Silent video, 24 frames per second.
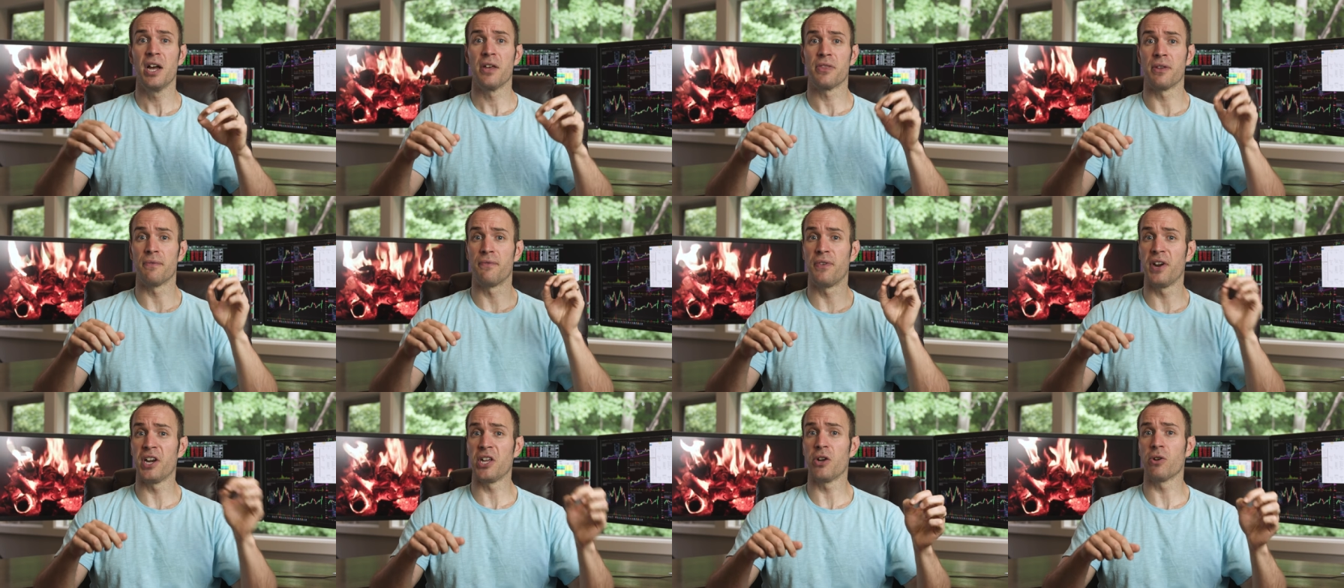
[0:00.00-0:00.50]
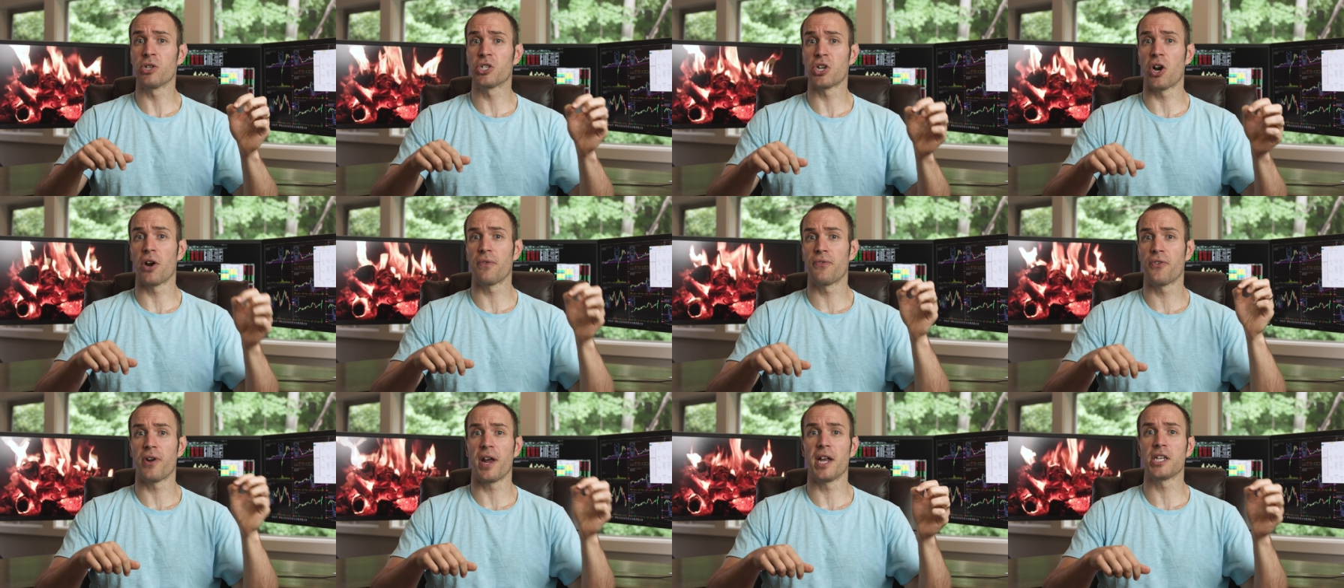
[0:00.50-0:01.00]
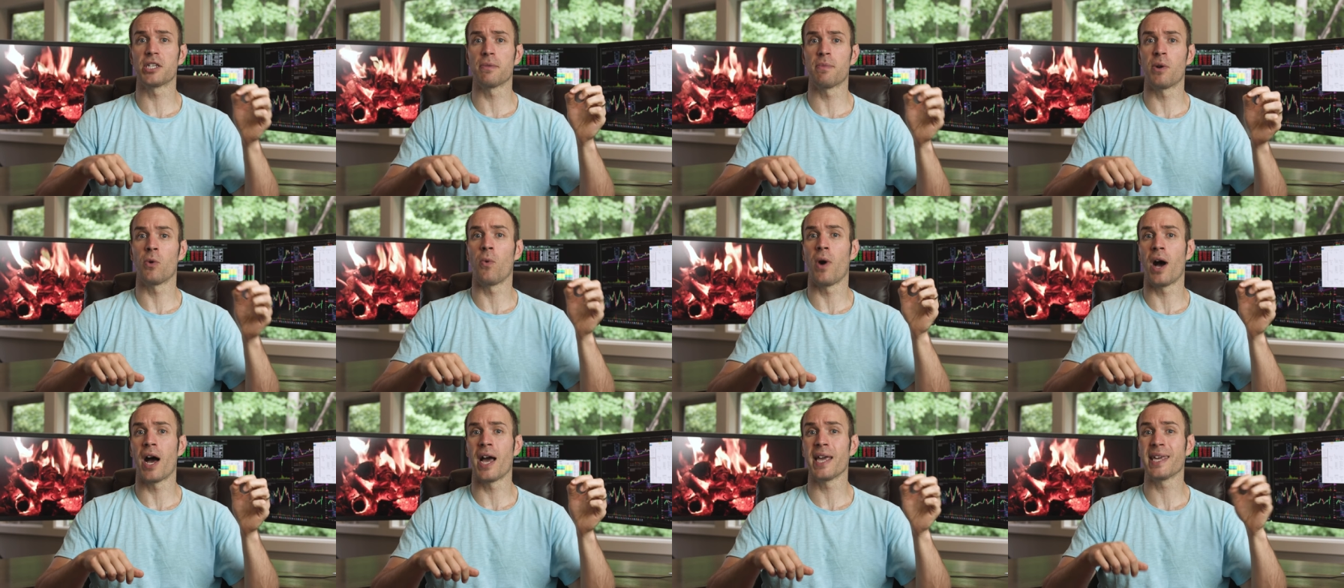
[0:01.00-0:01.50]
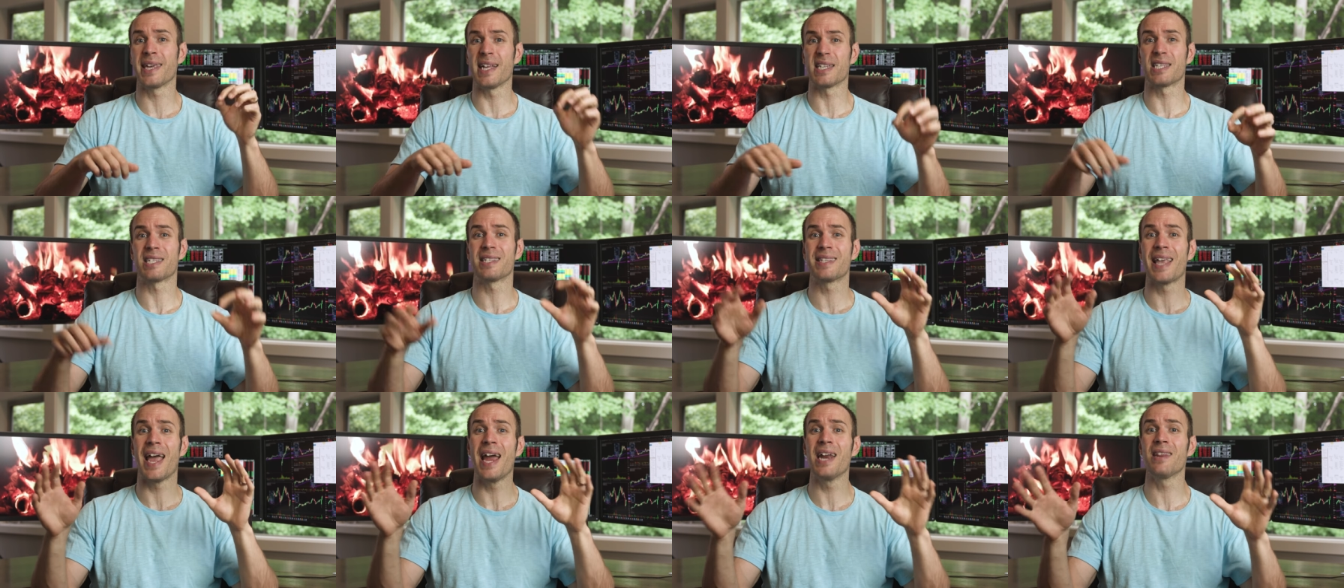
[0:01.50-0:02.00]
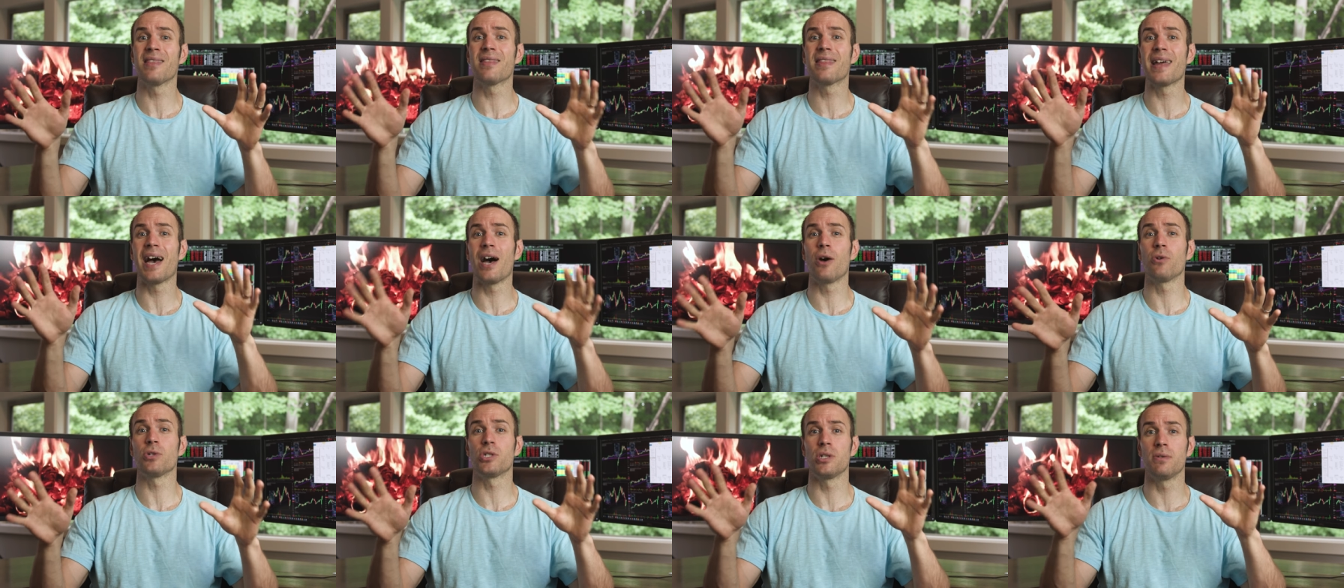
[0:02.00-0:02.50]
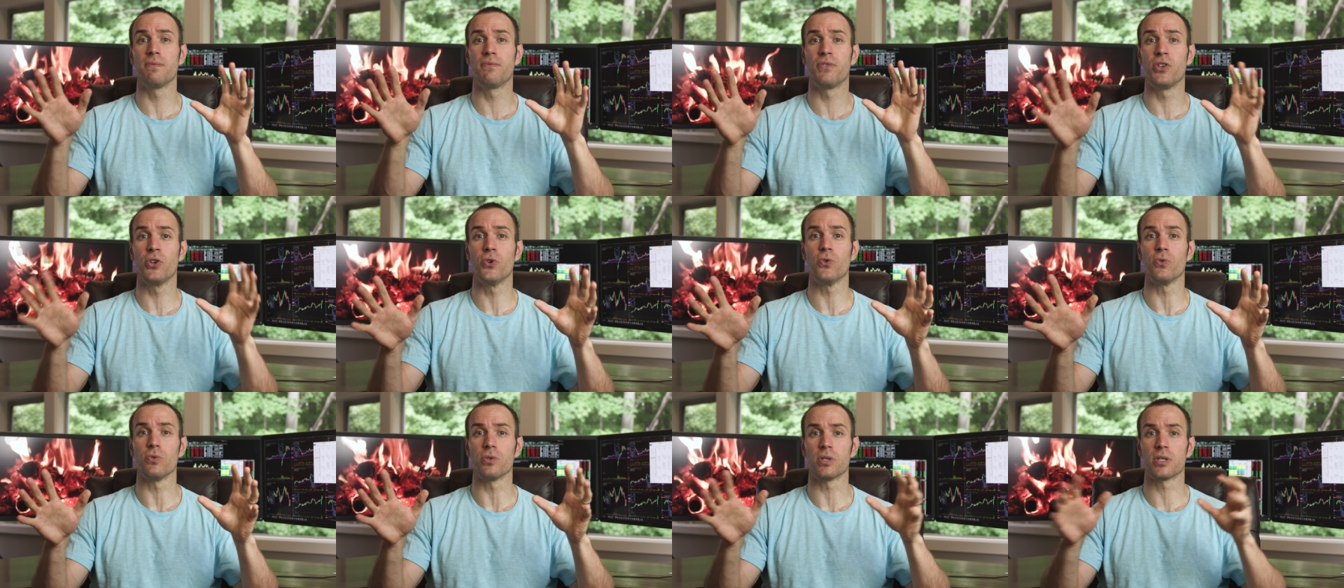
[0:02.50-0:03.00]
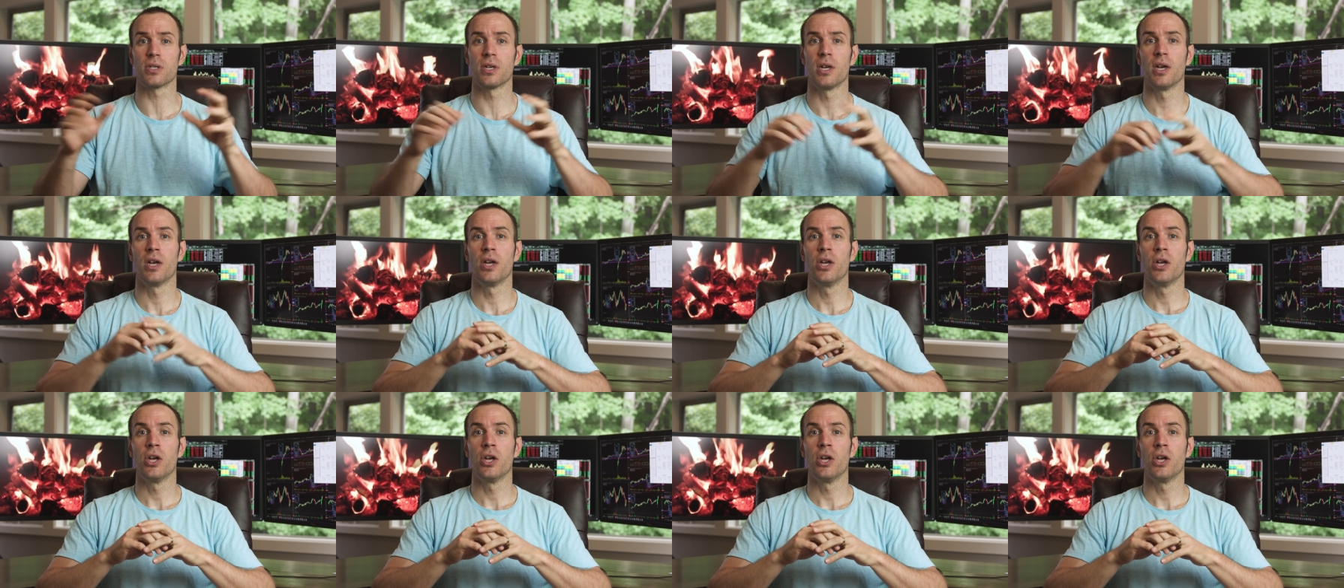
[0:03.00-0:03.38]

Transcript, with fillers: the video chart for HMNY gets 10,000 views.